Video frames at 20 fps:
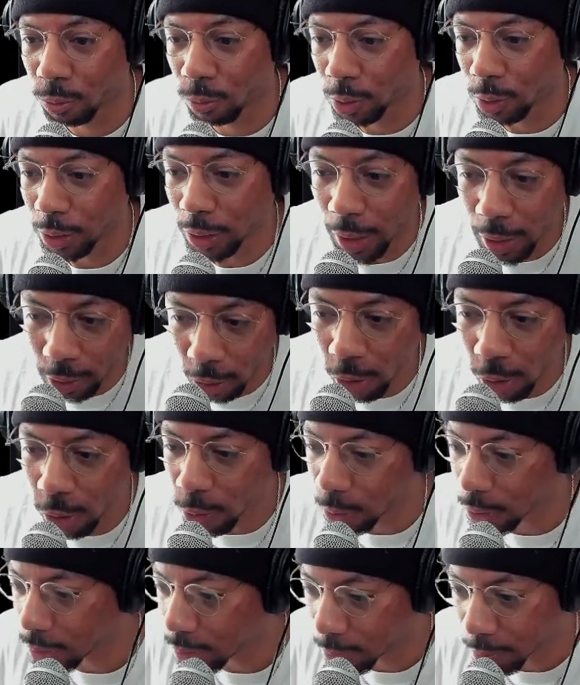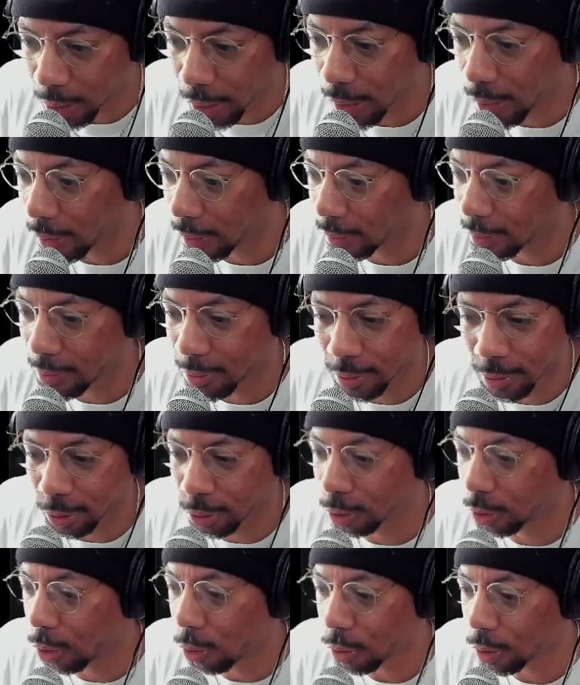yeah, go get some gas,
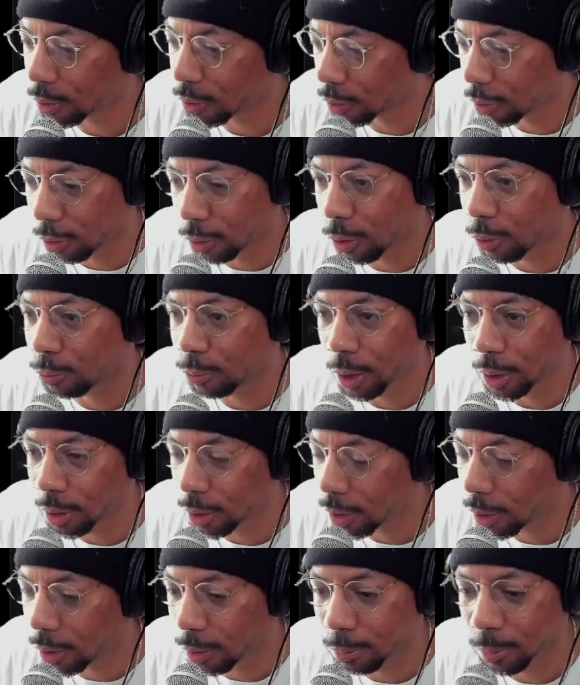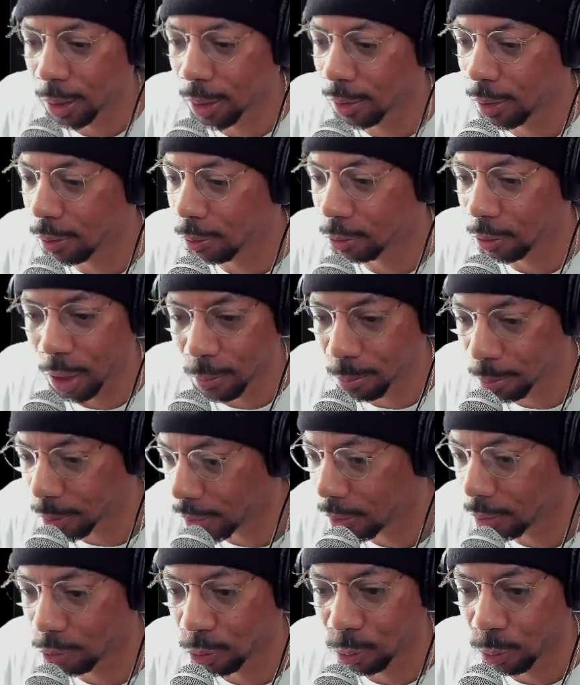or go, run it up and then dump it
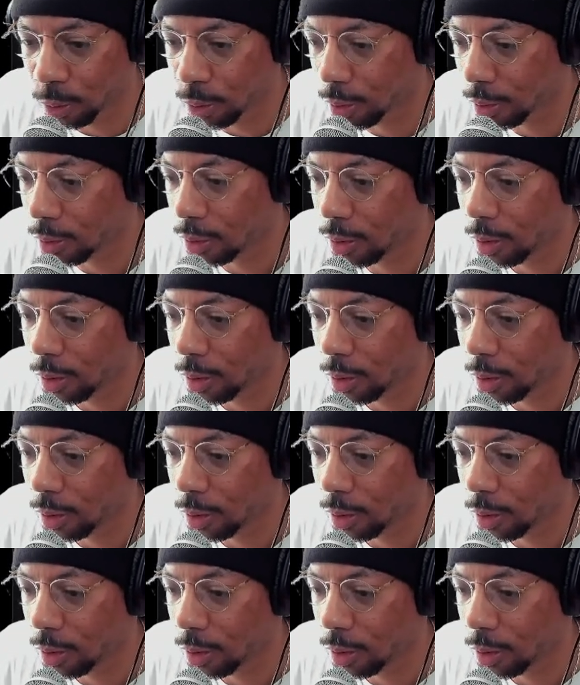if you want.